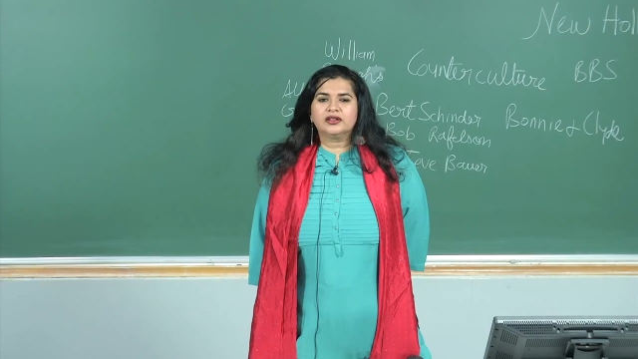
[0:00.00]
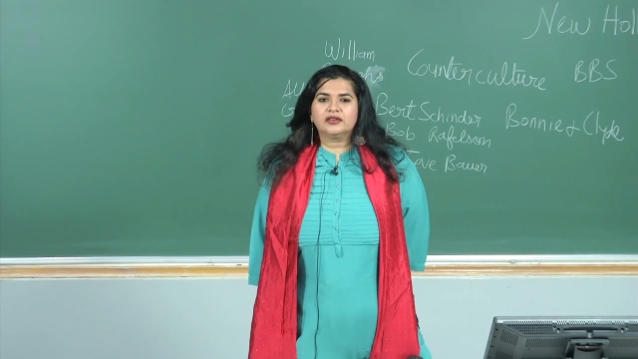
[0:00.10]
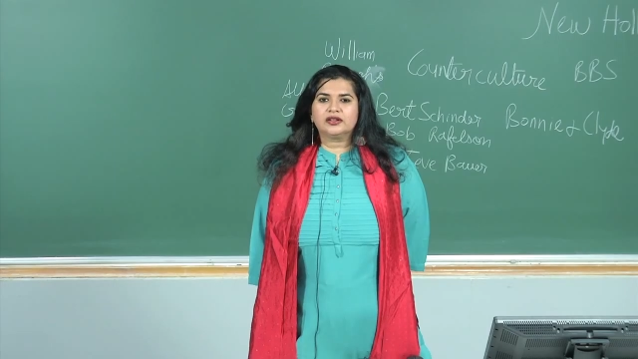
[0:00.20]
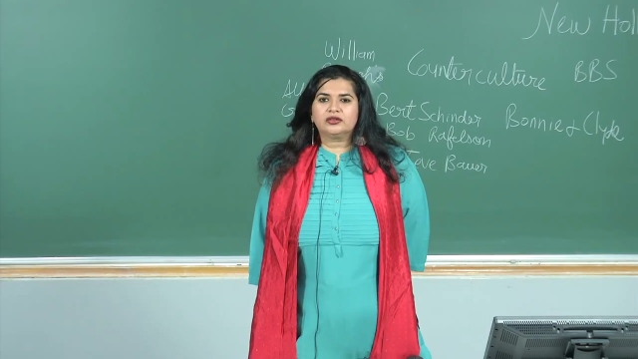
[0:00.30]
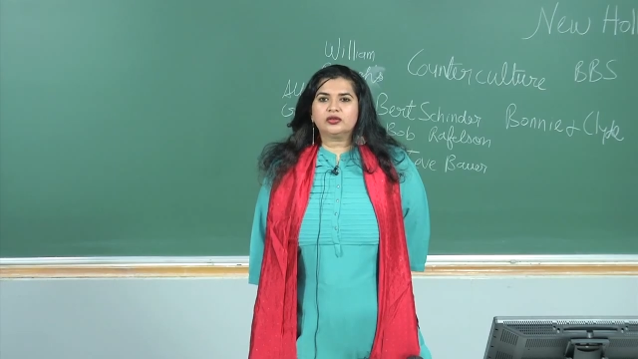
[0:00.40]

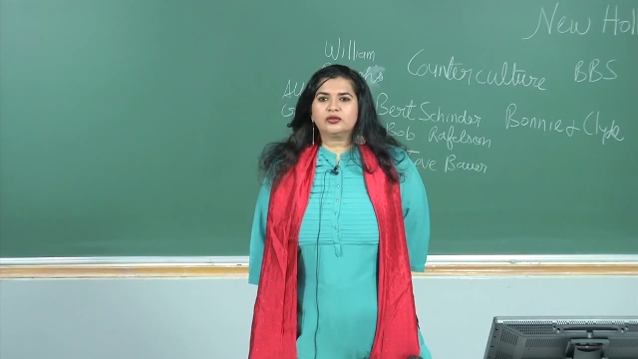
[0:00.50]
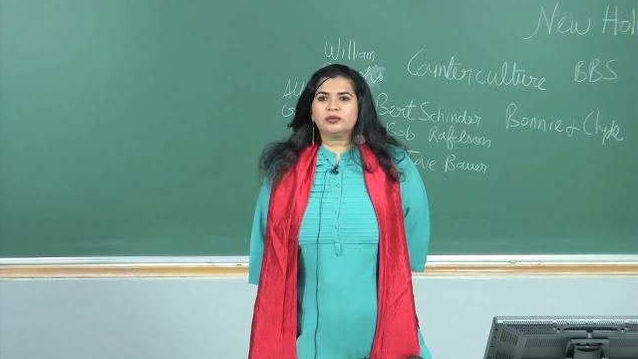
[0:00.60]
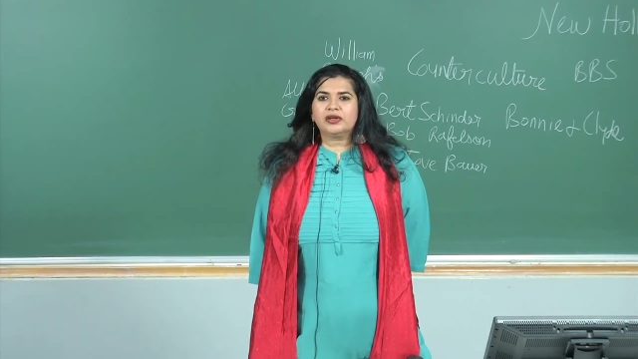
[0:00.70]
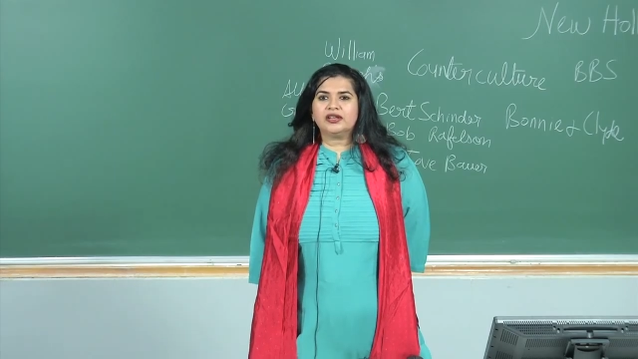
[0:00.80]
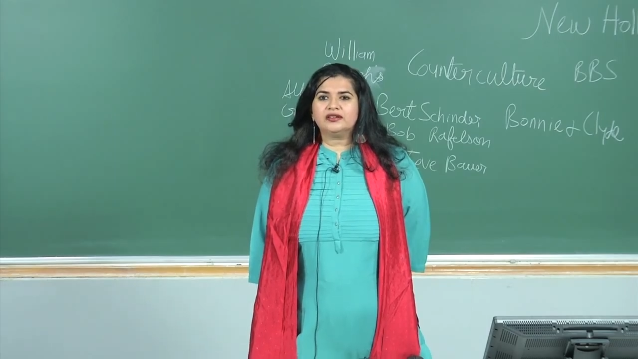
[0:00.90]
that took
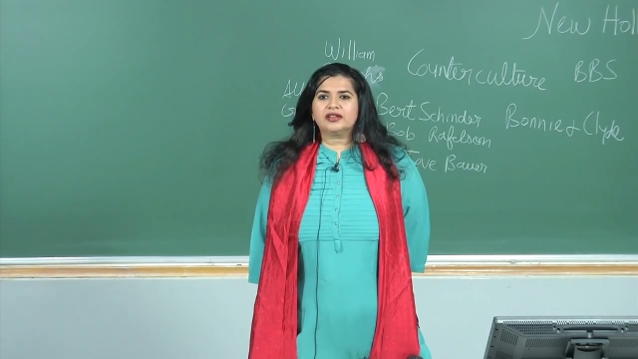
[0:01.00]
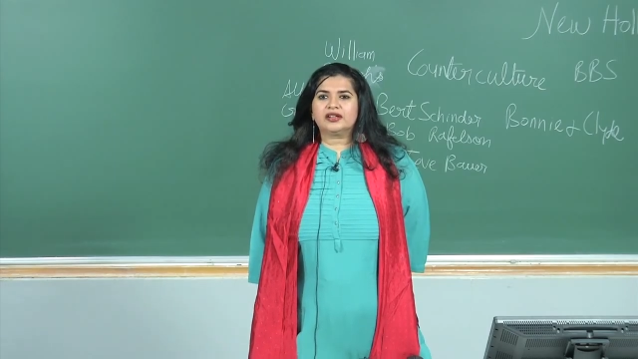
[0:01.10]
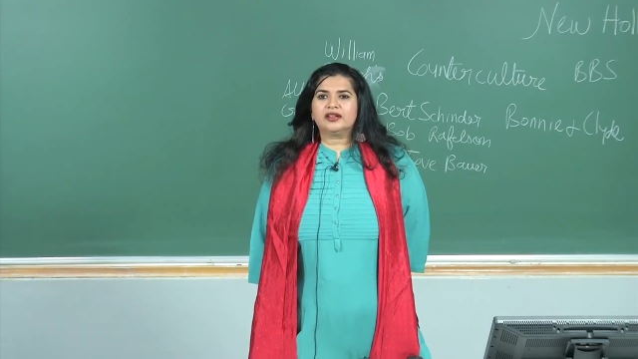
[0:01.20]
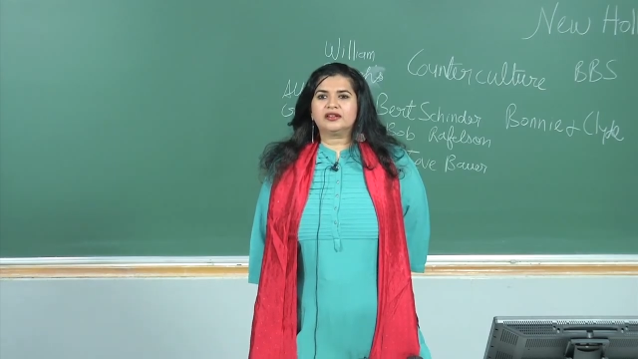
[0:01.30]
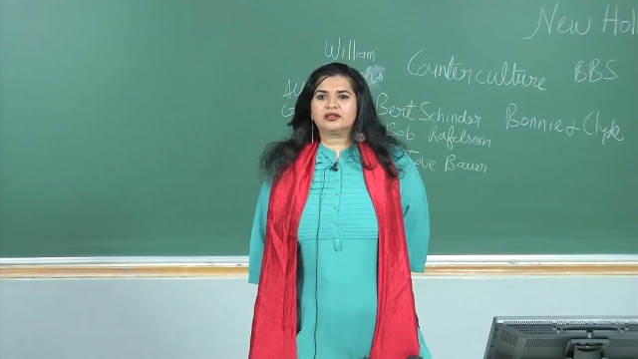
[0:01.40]
place
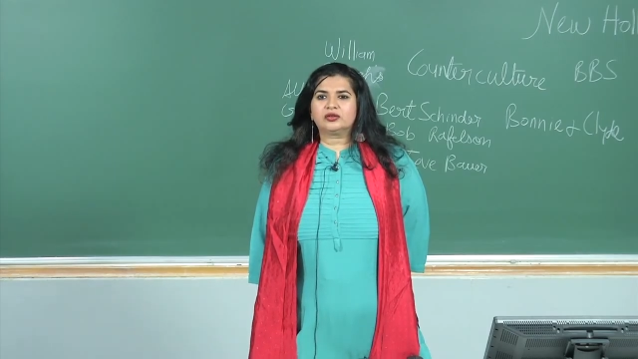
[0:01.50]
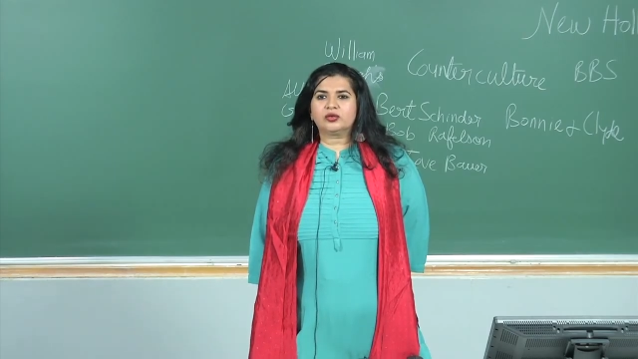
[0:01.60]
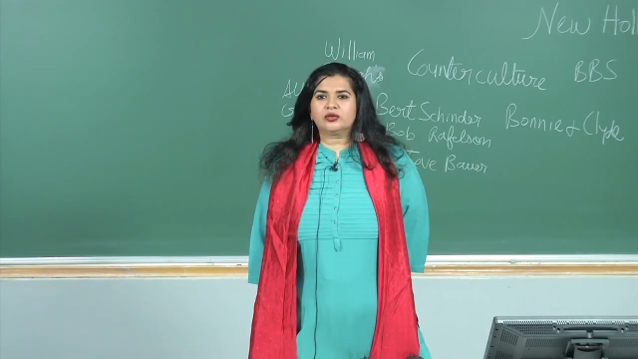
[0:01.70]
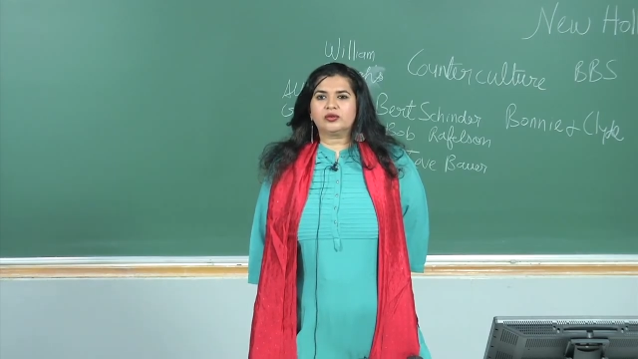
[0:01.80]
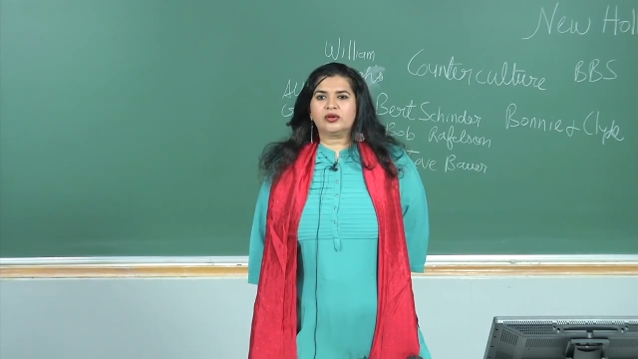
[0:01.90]
at the
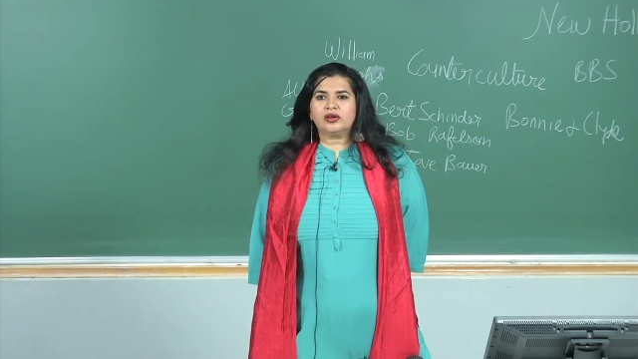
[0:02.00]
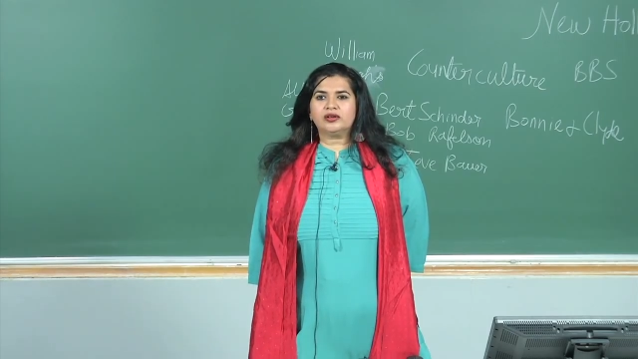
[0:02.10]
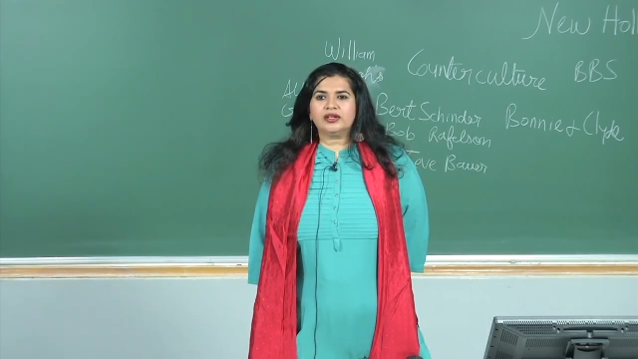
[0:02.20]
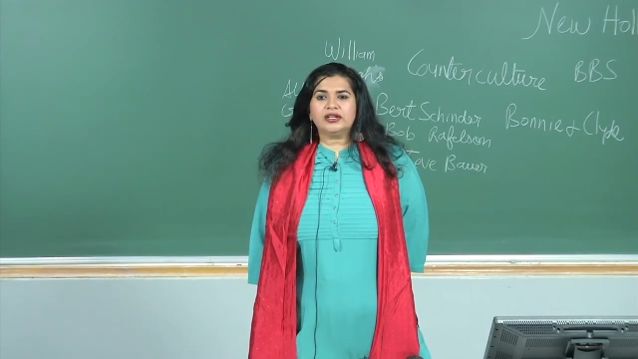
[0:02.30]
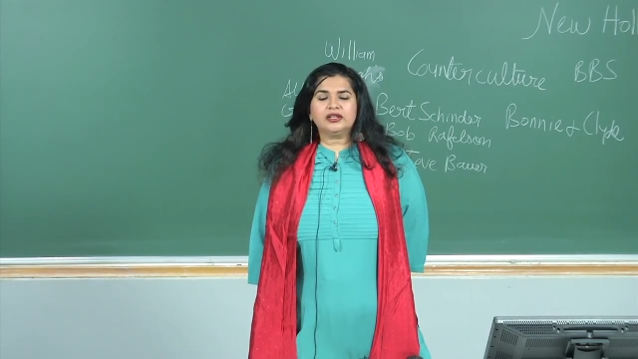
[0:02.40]

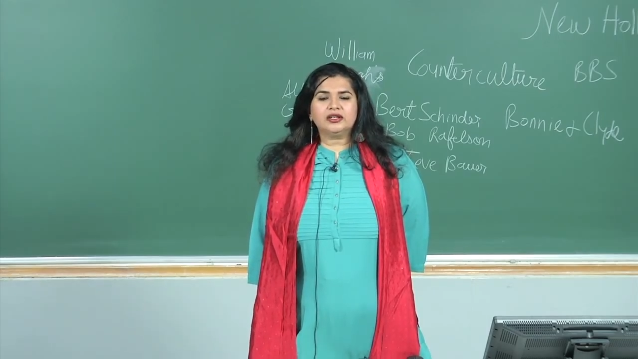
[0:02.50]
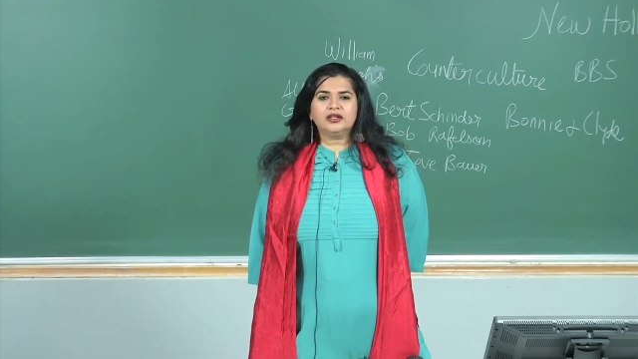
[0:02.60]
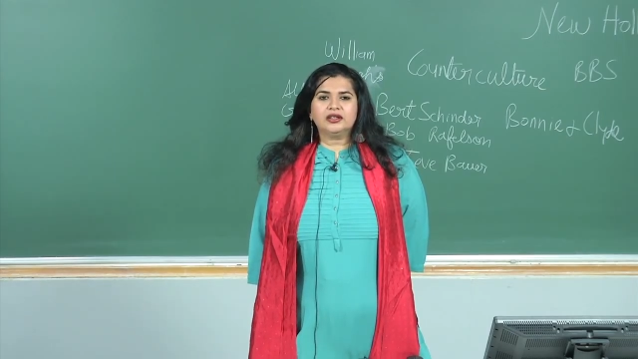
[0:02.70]
Stonewall Inn,